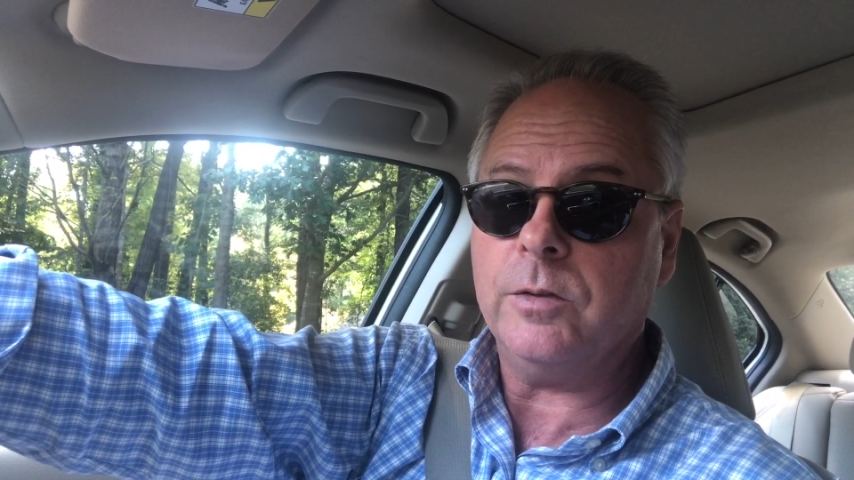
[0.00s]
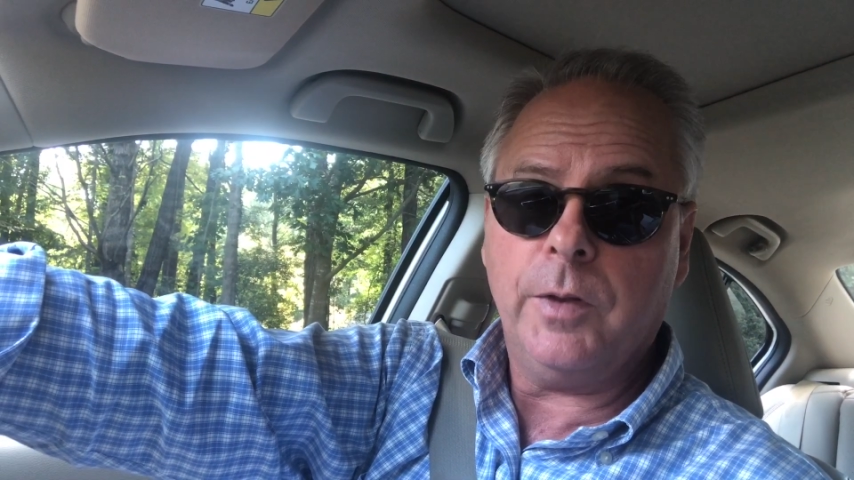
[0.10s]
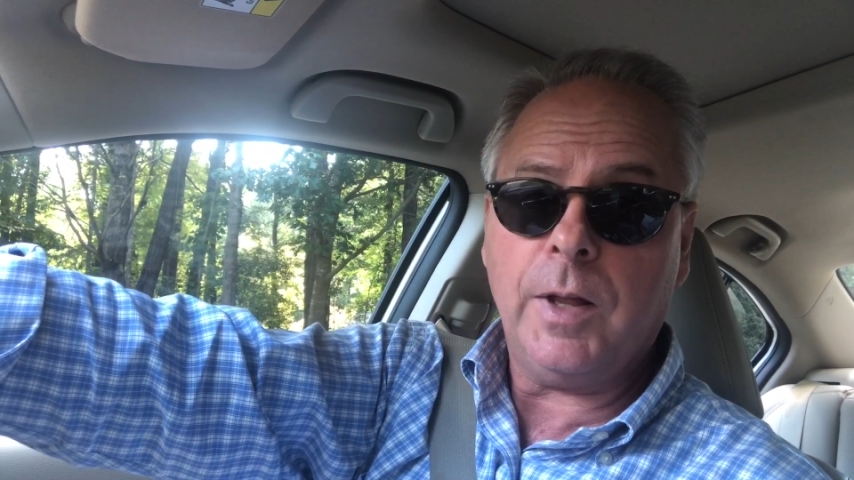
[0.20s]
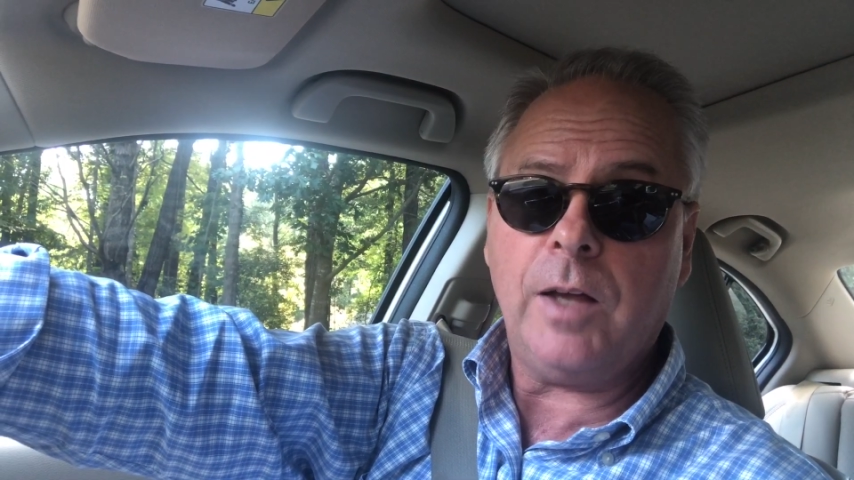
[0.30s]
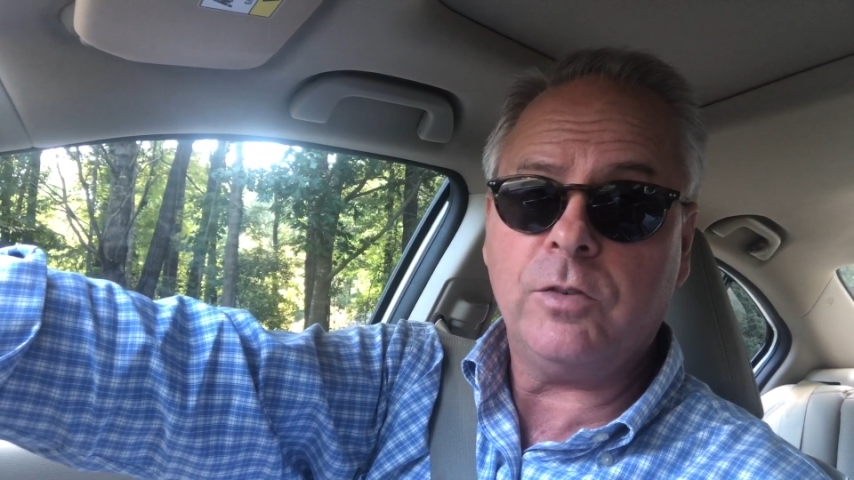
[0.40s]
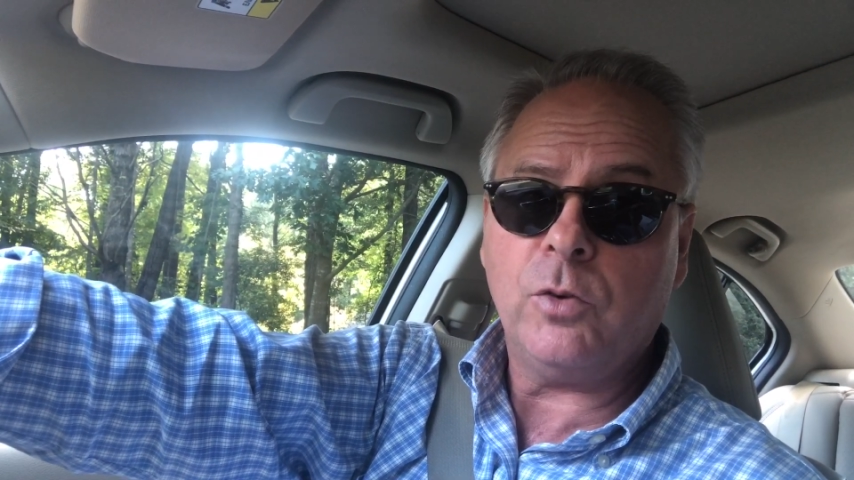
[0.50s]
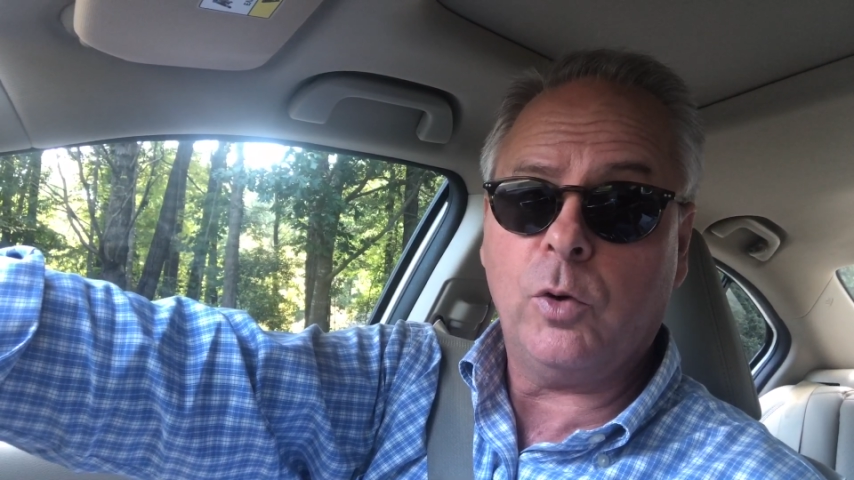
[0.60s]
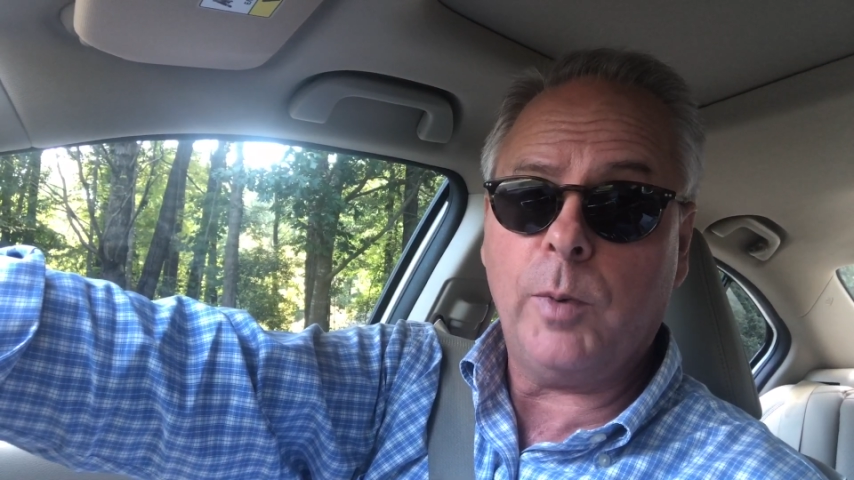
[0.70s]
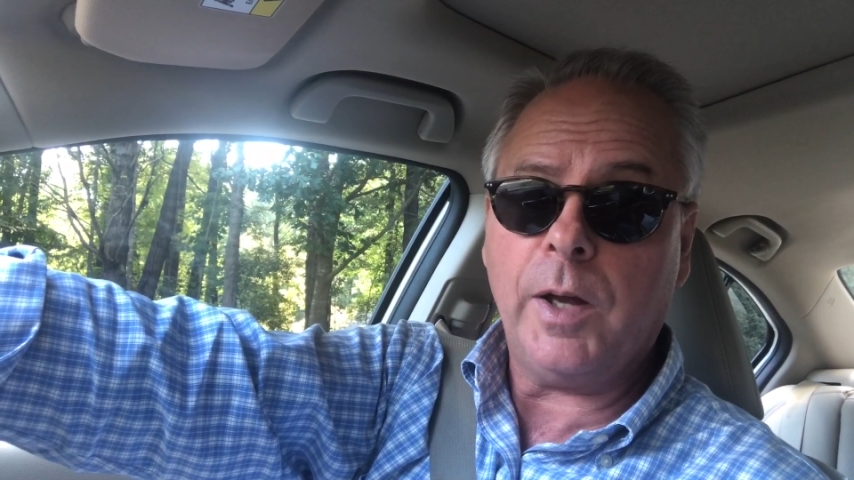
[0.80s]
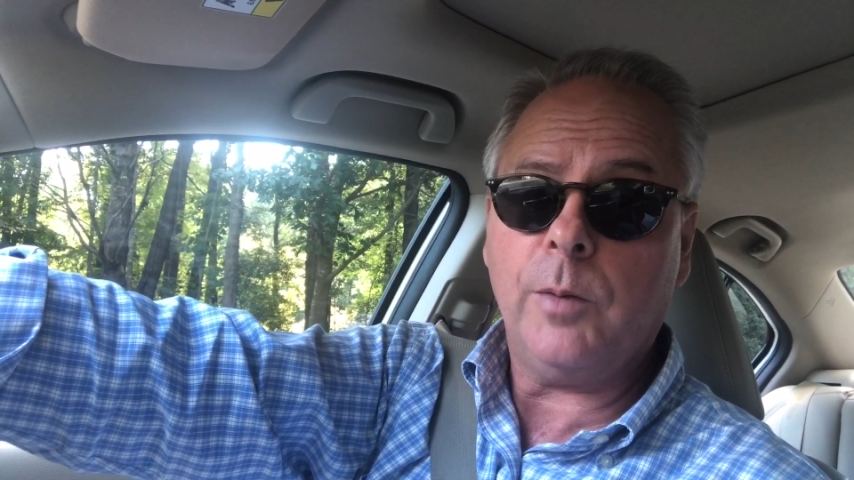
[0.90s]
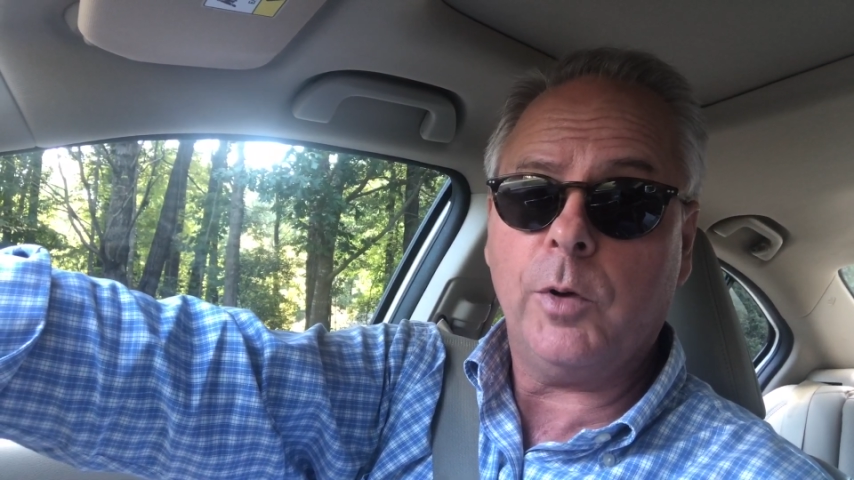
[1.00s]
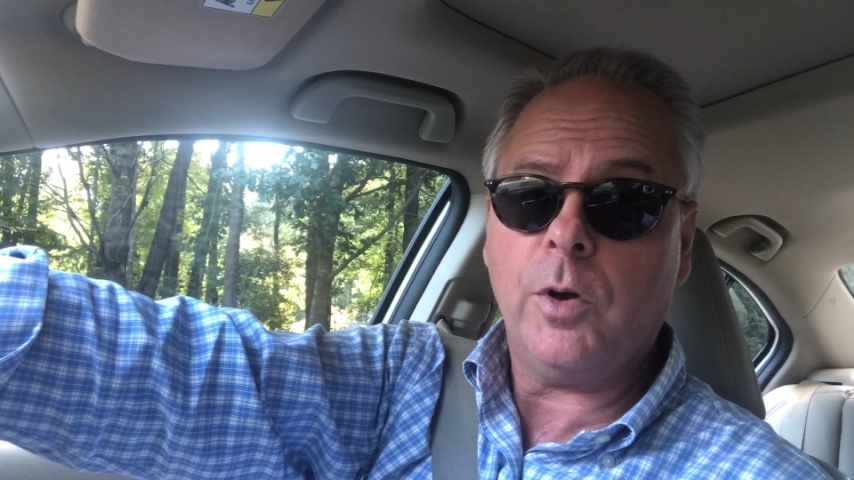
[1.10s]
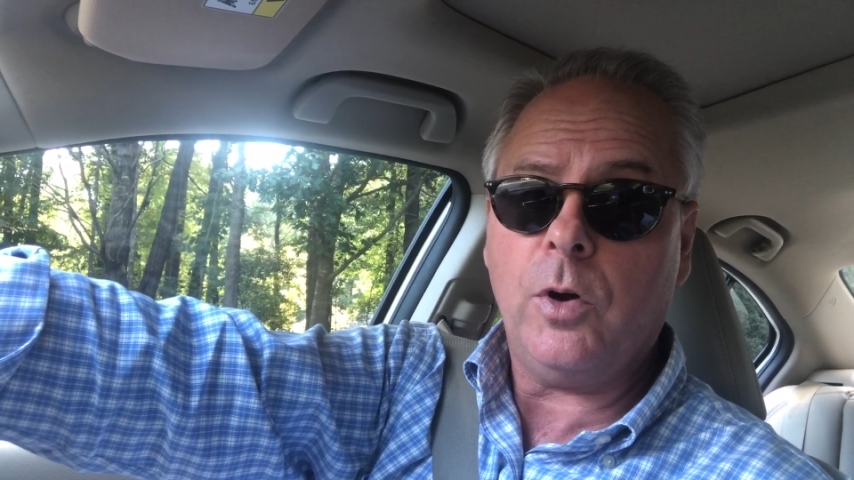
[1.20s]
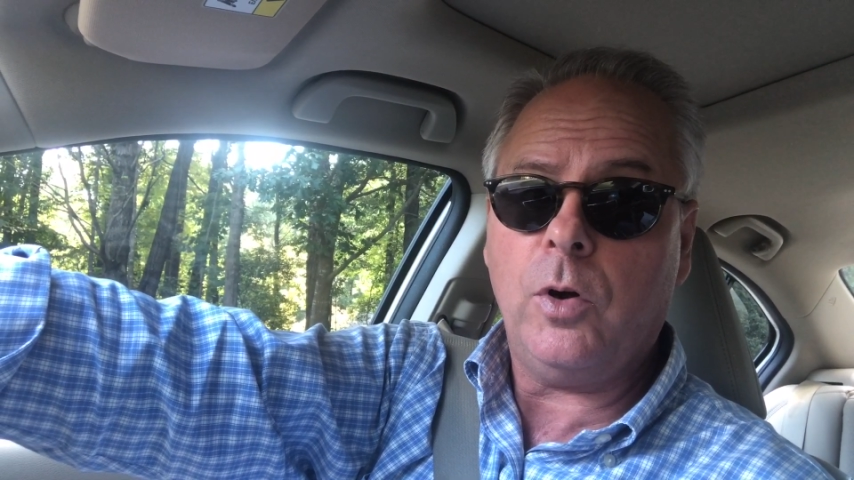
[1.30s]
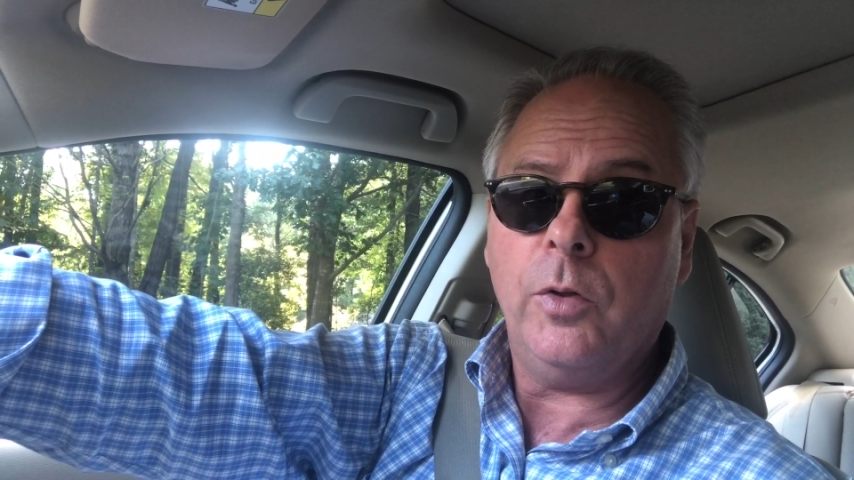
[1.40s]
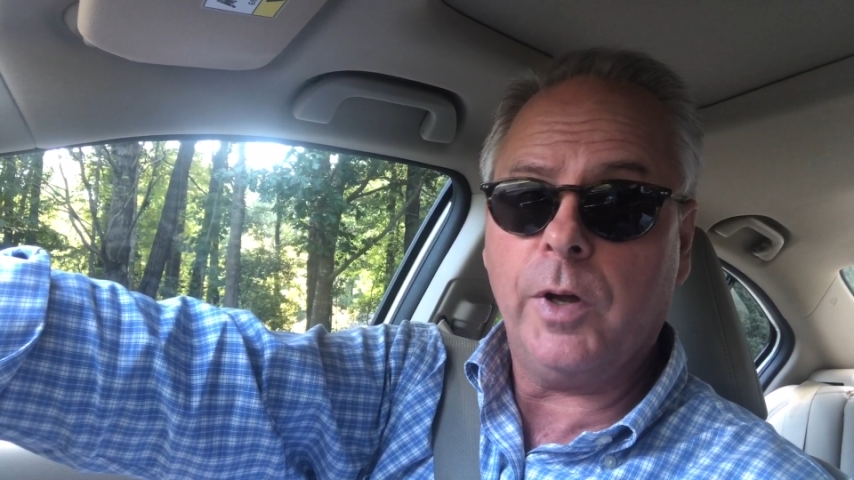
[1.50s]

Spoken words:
The last storm I can recall that